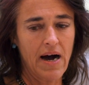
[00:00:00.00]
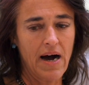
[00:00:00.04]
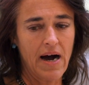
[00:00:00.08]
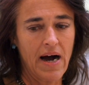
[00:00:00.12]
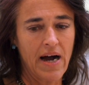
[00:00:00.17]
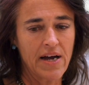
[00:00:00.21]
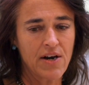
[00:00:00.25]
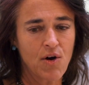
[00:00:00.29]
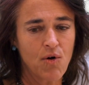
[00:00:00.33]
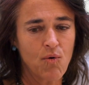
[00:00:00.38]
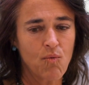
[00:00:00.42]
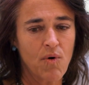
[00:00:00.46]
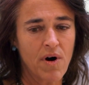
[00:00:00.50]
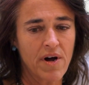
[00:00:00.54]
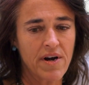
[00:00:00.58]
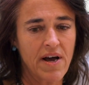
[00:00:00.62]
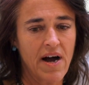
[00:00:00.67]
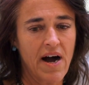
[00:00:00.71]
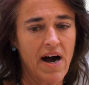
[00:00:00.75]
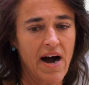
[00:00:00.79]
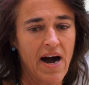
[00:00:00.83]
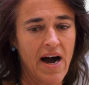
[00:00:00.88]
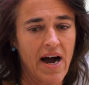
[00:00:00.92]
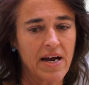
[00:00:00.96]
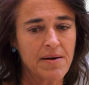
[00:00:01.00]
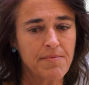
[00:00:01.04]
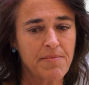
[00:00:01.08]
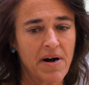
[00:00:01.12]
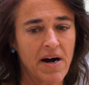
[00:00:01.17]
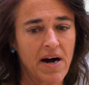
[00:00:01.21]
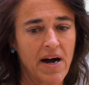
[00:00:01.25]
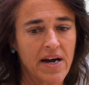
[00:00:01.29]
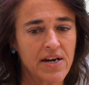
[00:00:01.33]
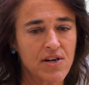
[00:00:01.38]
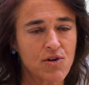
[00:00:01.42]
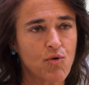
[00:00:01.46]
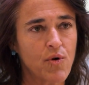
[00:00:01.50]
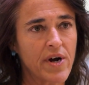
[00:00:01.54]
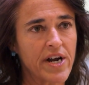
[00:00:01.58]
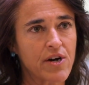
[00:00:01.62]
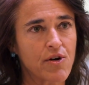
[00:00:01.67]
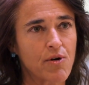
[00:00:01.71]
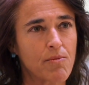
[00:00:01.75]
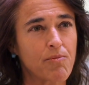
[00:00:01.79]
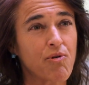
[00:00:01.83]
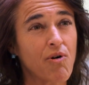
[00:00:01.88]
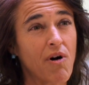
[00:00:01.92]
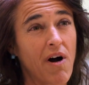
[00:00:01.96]
I don't want to hide behind
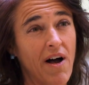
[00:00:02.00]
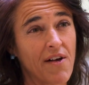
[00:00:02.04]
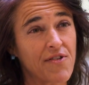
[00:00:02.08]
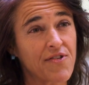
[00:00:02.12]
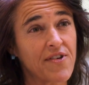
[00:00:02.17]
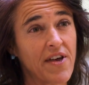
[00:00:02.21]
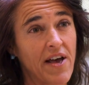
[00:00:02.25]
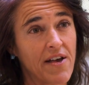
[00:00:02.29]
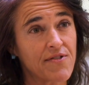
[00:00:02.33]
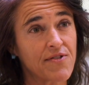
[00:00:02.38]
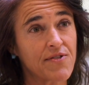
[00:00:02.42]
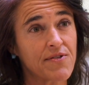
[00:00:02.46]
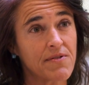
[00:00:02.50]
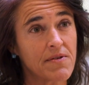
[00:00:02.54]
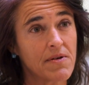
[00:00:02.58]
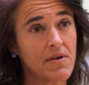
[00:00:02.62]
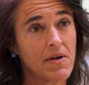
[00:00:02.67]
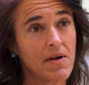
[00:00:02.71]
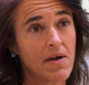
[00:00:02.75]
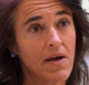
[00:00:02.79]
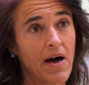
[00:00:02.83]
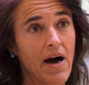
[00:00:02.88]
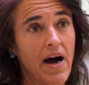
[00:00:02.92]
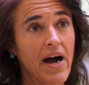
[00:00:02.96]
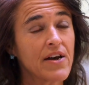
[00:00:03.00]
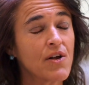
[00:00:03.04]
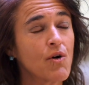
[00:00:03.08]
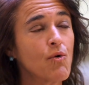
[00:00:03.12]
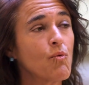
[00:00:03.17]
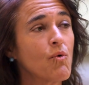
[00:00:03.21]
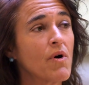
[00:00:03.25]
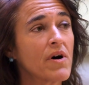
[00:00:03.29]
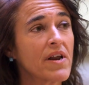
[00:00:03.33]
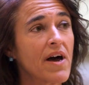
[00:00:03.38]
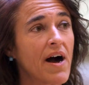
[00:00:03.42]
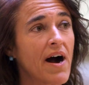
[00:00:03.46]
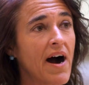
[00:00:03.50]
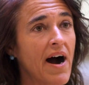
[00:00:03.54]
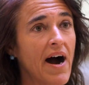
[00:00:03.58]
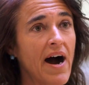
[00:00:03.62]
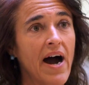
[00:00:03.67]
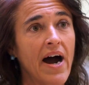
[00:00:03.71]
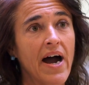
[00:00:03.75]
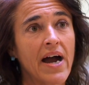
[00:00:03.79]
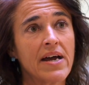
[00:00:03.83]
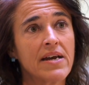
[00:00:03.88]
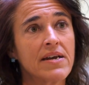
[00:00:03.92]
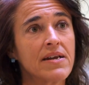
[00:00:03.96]
Quaker process. I don't want to
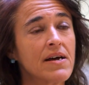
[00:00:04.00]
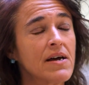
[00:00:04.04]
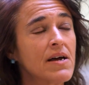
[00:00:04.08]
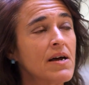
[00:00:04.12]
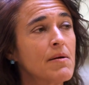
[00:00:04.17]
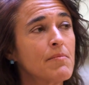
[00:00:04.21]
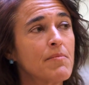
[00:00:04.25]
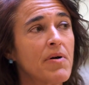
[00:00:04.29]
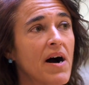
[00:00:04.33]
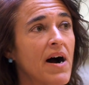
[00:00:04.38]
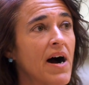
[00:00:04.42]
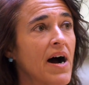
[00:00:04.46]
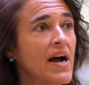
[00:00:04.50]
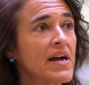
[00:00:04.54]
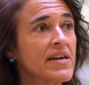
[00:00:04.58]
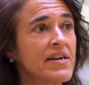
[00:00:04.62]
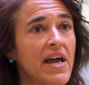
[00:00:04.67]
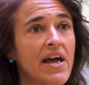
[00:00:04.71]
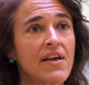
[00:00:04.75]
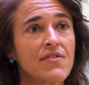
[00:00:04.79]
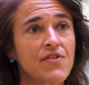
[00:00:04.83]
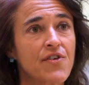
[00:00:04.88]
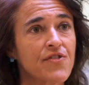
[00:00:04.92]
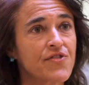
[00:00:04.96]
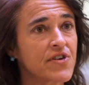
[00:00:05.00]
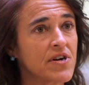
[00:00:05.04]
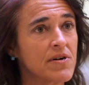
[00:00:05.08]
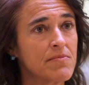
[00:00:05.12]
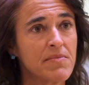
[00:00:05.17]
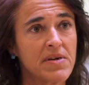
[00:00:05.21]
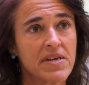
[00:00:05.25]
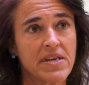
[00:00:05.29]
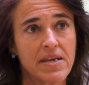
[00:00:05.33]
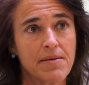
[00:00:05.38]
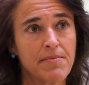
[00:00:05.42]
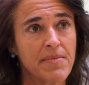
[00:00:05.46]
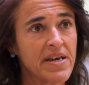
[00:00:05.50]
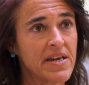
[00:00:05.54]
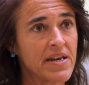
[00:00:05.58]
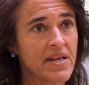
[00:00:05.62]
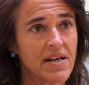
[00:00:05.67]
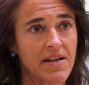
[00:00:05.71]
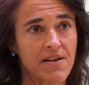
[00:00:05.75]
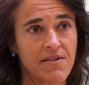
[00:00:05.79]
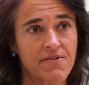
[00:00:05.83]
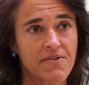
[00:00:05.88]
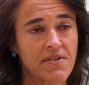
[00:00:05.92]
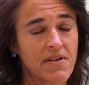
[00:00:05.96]
hide behind endless committee
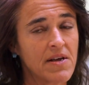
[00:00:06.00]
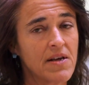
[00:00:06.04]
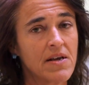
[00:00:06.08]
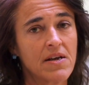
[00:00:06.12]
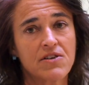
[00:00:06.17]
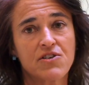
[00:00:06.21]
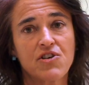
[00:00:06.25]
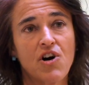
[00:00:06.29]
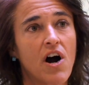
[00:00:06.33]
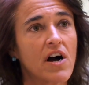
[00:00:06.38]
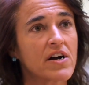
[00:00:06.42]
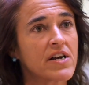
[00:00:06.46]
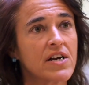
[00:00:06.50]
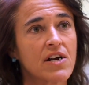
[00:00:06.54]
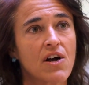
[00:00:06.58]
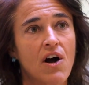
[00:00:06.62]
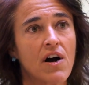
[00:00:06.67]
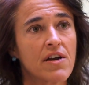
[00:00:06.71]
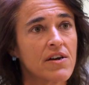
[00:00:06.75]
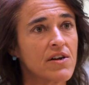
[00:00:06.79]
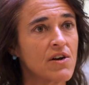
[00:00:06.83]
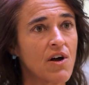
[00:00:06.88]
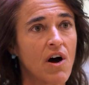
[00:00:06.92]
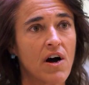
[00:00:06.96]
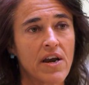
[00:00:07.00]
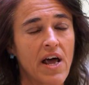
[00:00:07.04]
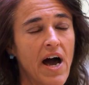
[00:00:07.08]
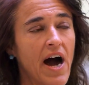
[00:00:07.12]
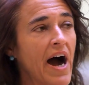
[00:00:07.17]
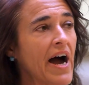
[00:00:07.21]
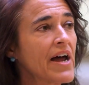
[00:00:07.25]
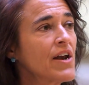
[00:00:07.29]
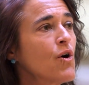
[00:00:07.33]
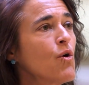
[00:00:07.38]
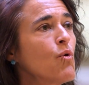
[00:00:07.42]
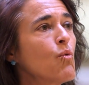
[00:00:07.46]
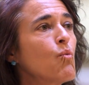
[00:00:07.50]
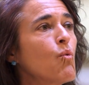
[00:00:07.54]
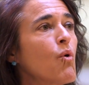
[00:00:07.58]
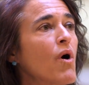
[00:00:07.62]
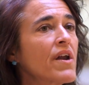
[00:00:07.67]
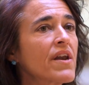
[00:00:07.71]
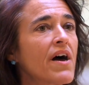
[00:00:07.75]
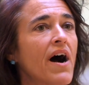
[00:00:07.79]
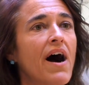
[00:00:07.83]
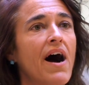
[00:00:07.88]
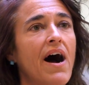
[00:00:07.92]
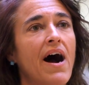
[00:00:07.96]
meetings, talking on and on. I don't
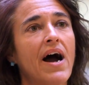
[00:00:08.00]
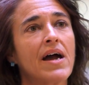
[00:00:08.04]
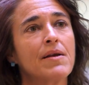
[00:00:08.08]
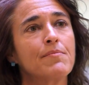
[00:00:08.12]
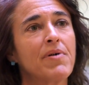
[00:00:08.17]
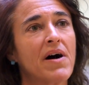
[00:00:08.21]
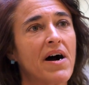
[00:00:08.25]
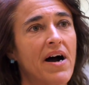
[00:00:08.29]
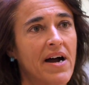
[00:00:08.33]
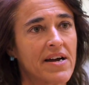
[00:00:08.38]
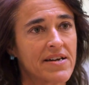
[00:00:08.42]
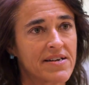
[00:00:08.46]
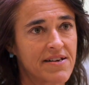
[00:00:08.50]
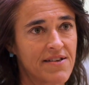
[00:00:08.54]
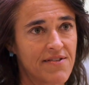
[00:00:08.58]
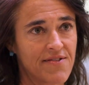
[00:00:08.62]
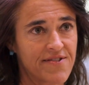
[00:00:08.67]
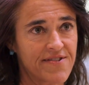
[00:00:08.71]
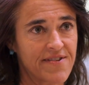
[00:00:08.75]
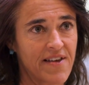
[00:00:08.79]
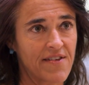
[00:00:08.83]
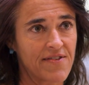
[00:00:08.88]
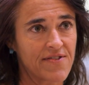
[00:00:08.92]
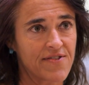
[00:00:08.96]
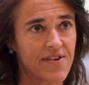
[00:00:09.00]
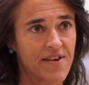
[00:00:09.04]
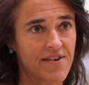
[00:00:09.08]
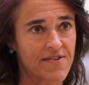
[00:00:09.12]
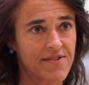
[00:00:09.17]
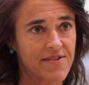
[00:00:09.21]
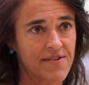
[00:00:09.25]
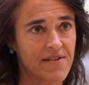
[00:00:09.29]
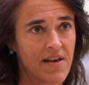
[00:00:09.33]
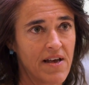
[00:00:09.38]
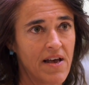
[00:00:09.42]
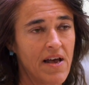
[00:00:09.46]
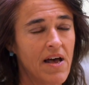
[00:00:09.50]
want to hide behind consensus.